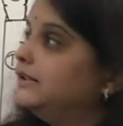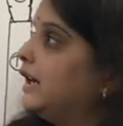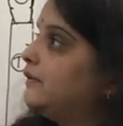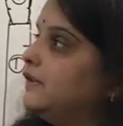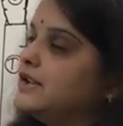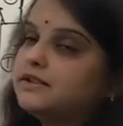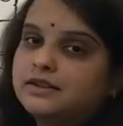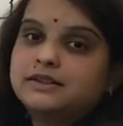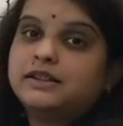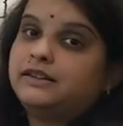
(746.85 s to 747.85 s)
that we'll
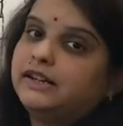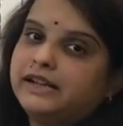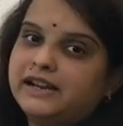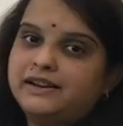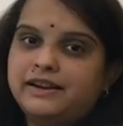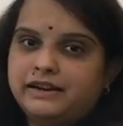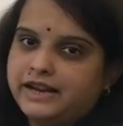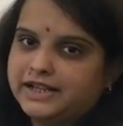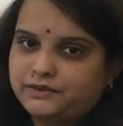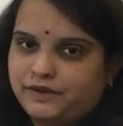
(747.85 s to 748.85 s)
discuss in detail in
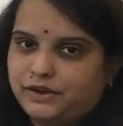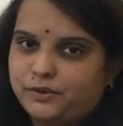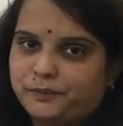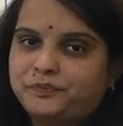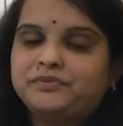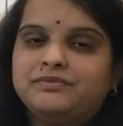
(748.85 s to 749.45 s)
next video.